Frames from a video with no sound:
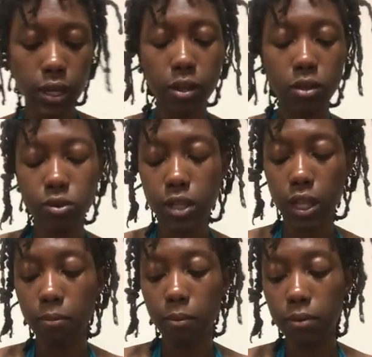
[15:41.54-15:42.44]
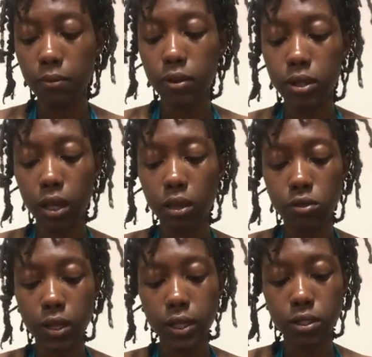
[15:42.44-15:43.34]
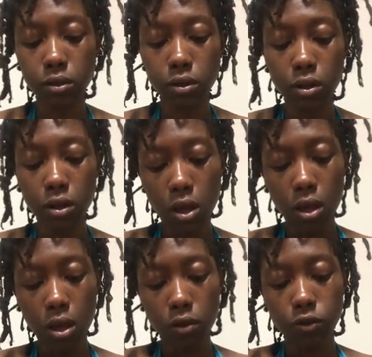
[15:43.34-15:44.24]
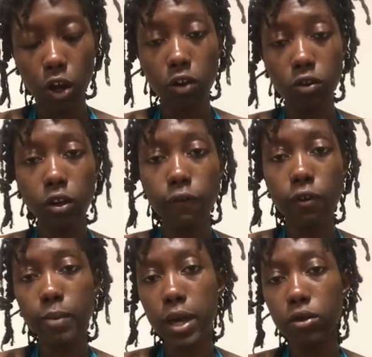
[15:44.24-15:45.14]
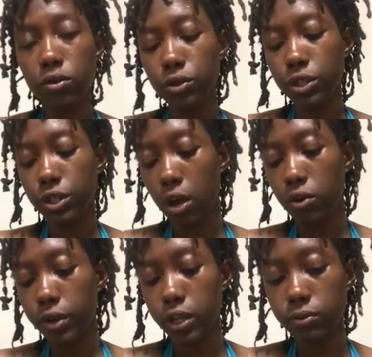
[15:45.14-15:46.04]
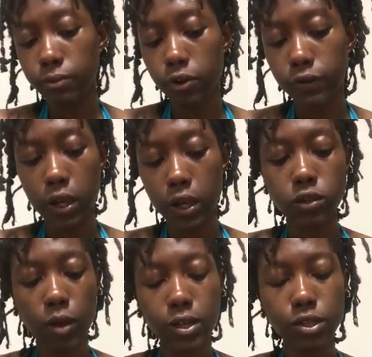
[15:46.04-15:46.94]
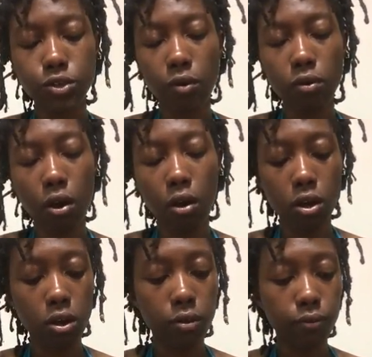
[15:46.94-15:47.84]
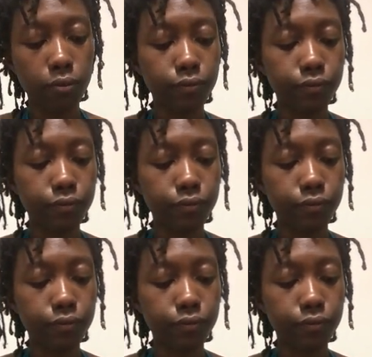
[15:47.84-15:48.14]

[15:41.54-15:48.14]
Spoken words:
of Pentacles is at the bottom of the deck, so that's good. Y'all looking for Pentacles and y'all gonna get them, earth signs. Why is the Strength card here?